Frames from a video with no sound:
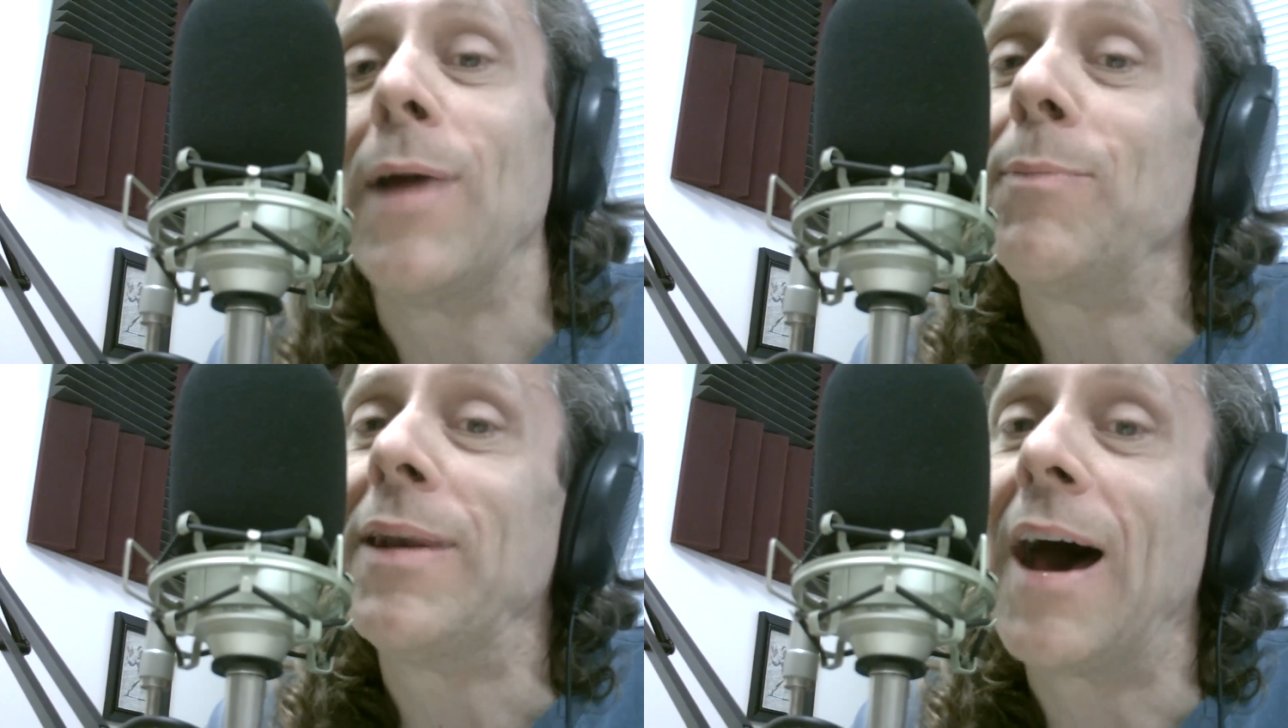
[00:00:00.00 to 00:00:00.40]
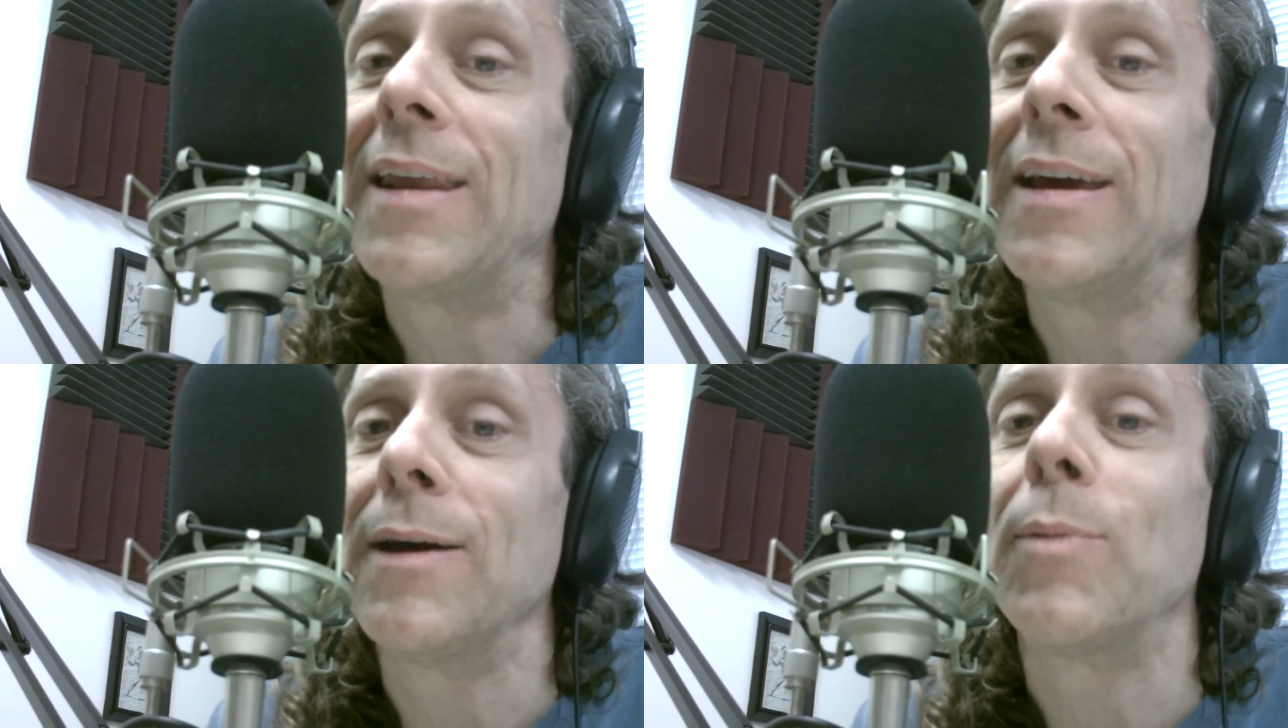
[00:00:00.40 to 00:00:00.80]
Maybe
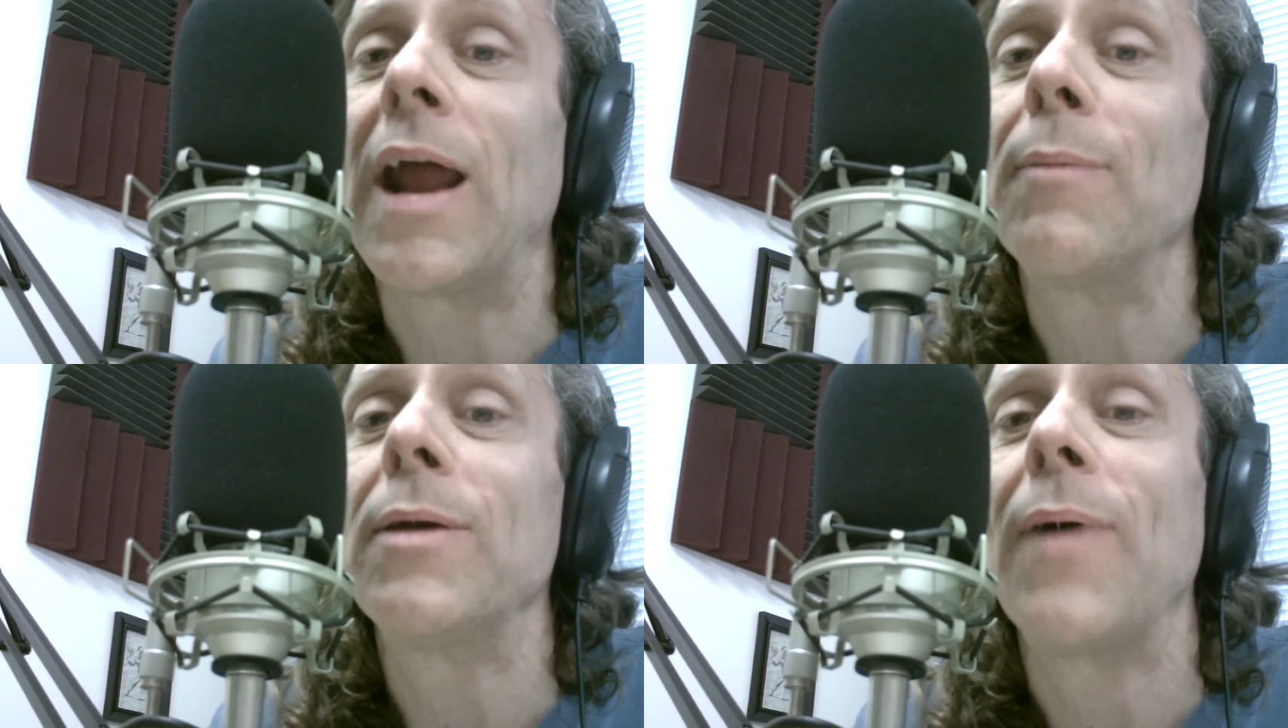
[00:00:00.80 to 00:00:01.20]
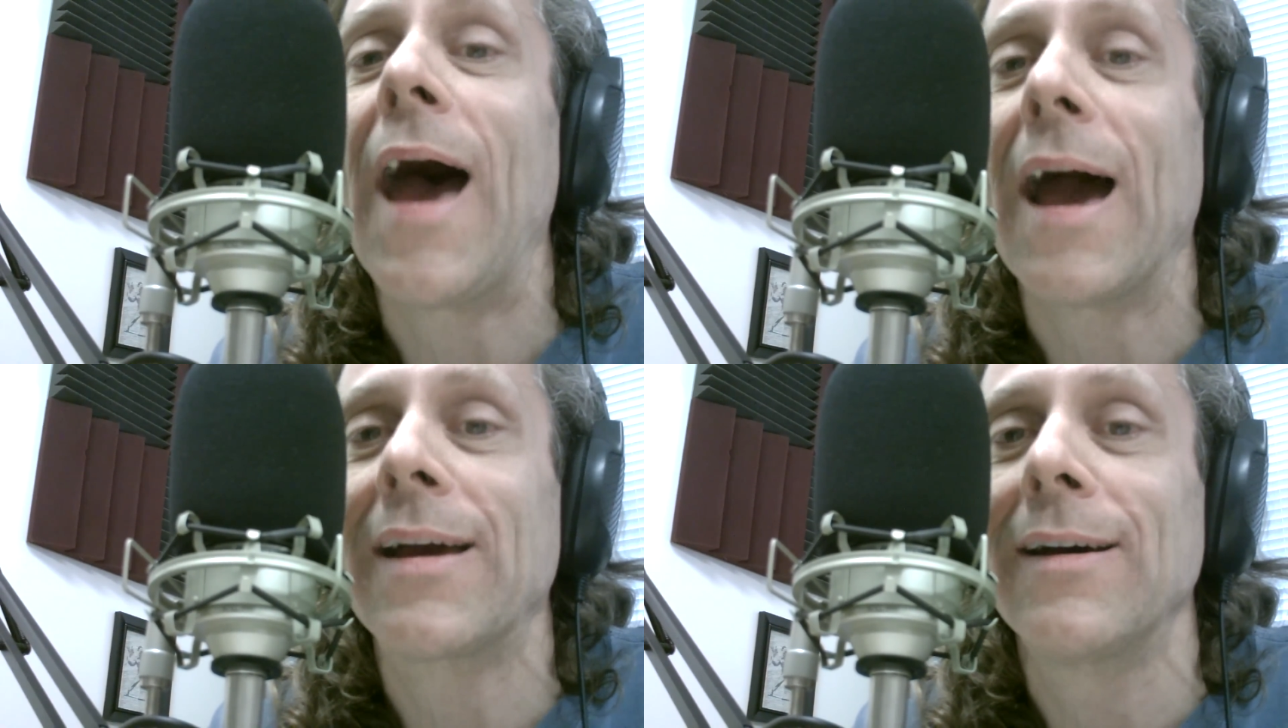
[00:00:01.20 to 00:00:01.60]
not here, but I'll be
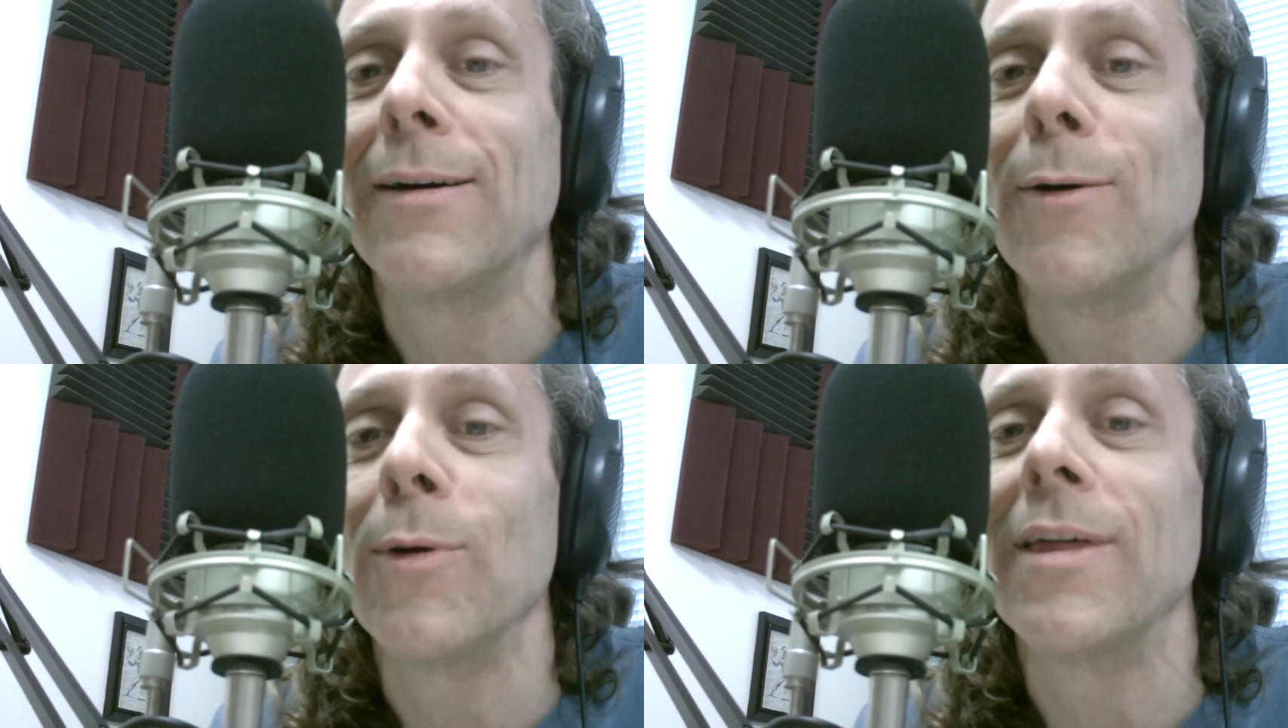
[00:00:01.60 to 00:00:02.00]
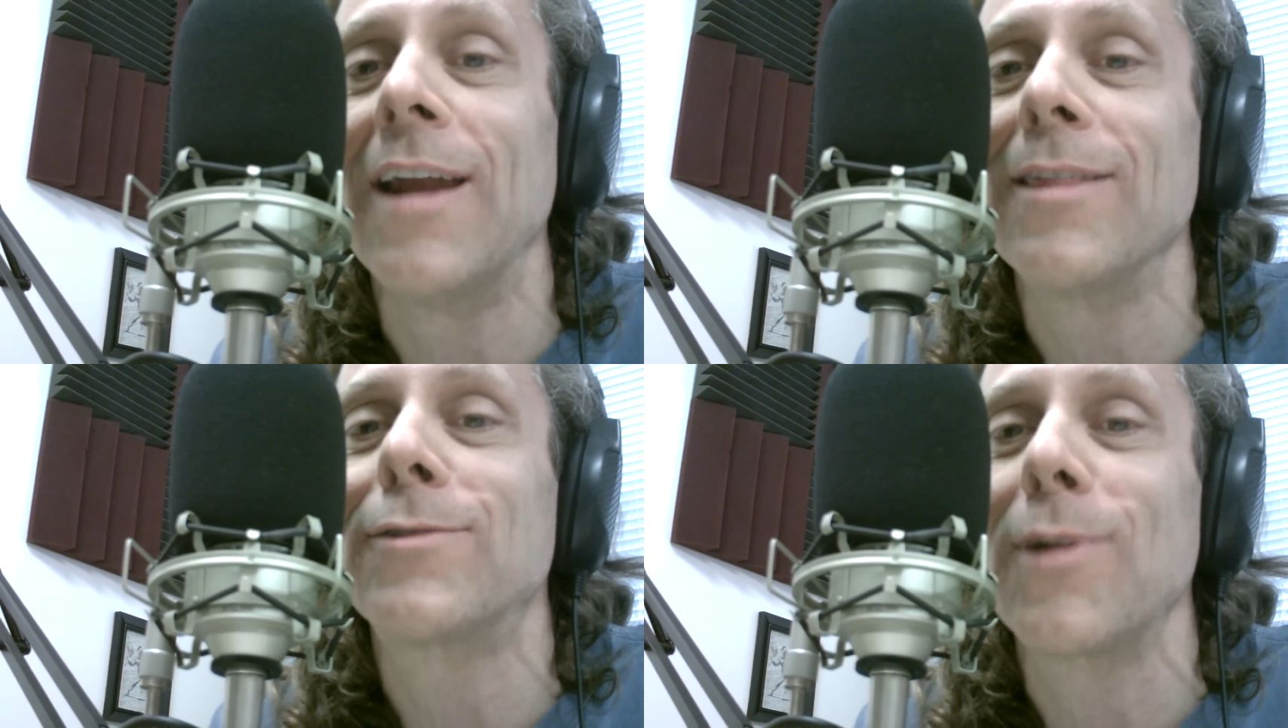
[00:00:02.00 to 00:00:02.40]
back with
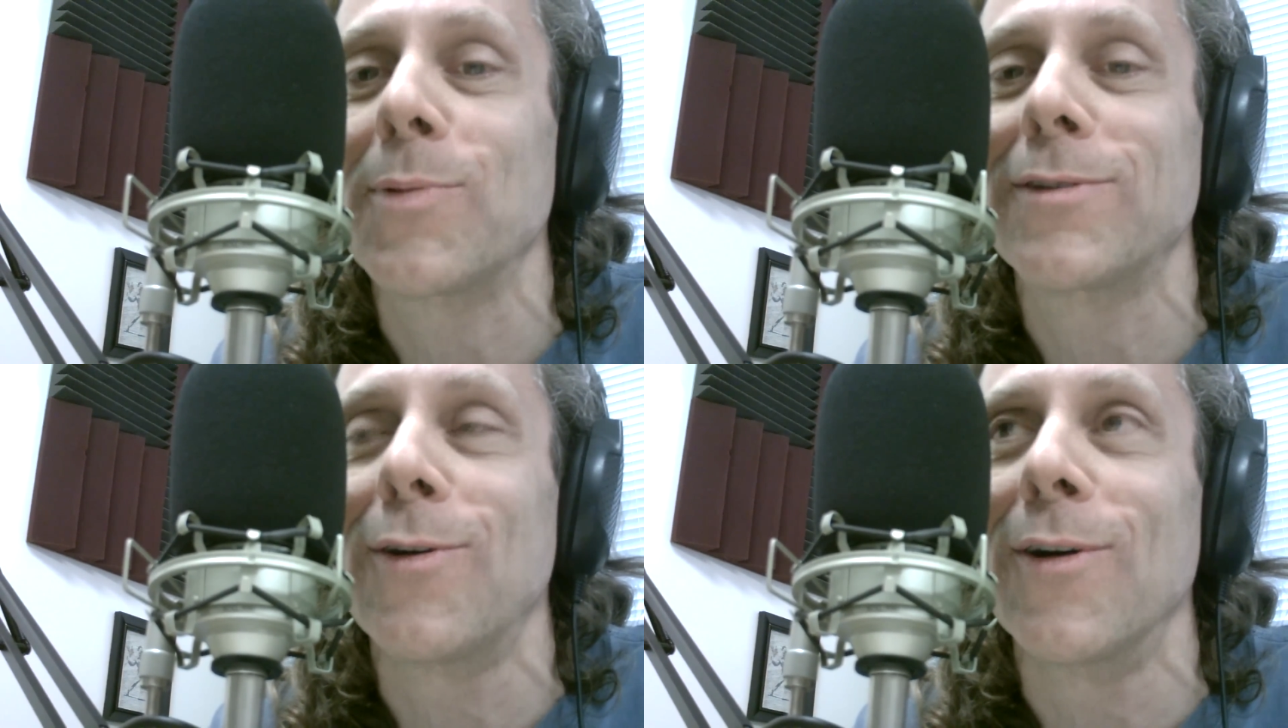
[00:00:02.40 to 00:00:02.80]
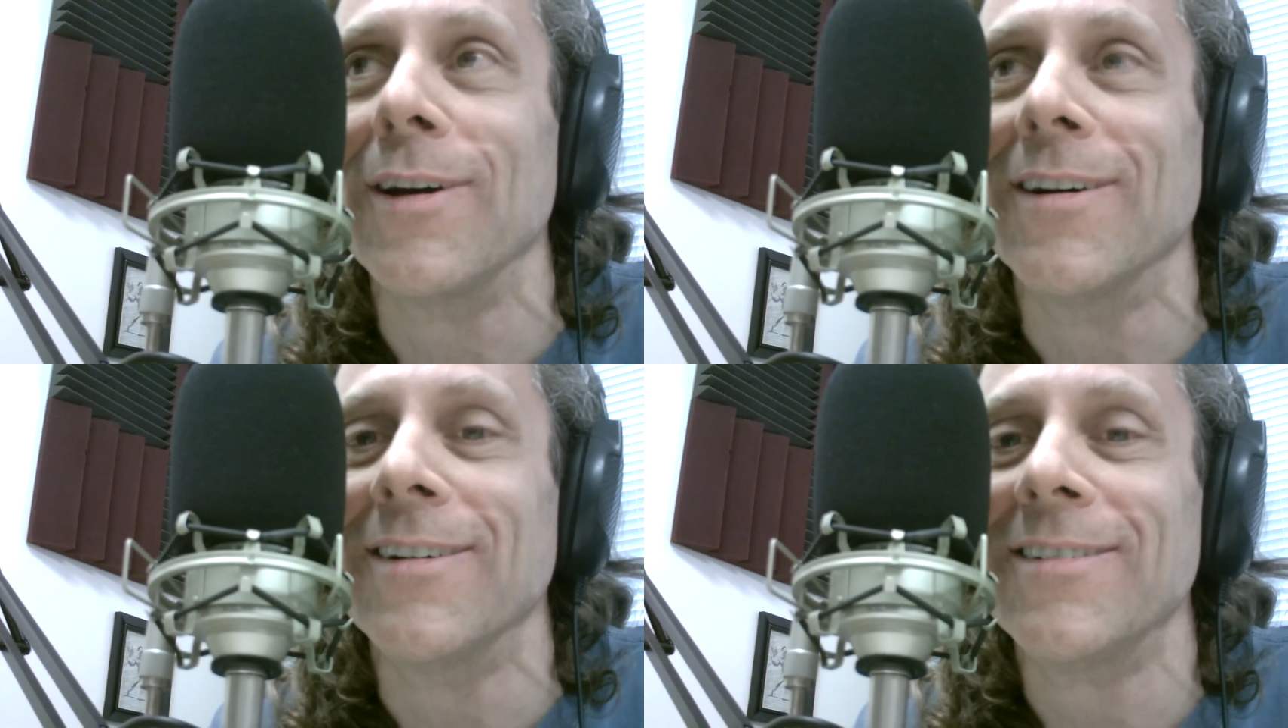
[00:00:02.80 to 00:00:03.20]
another
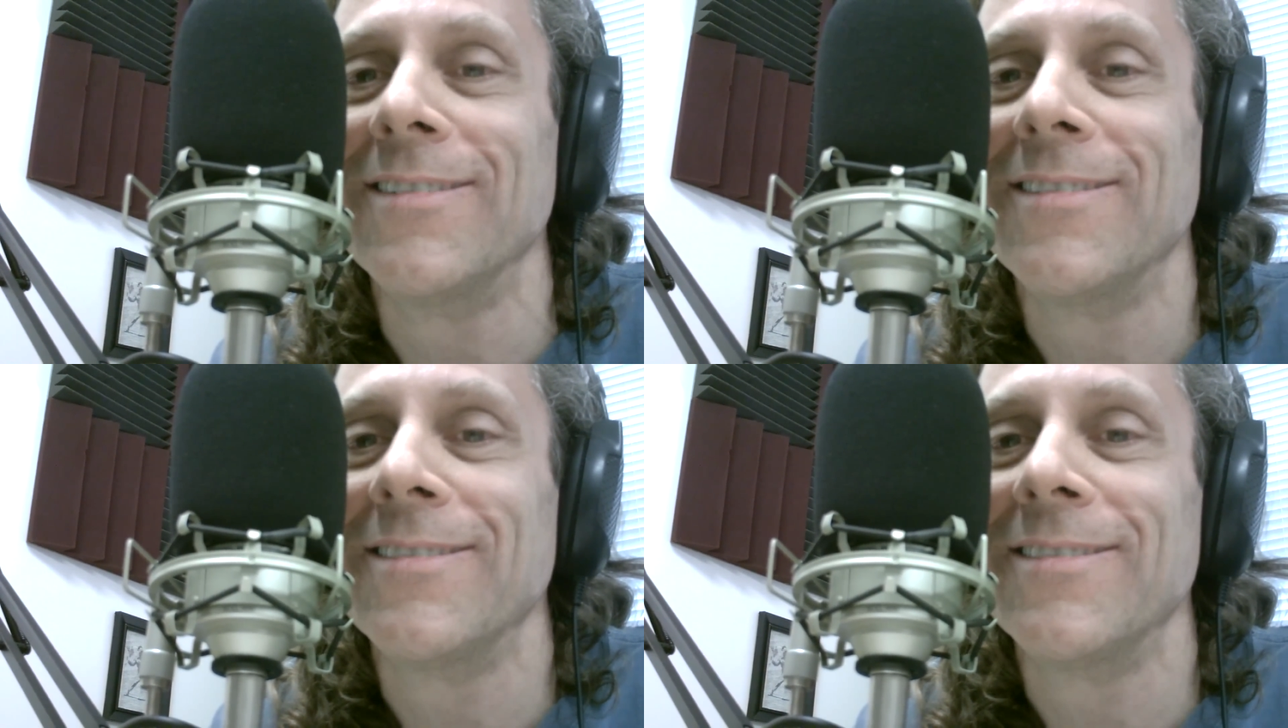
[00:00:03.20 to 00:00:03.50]
Trippitorial.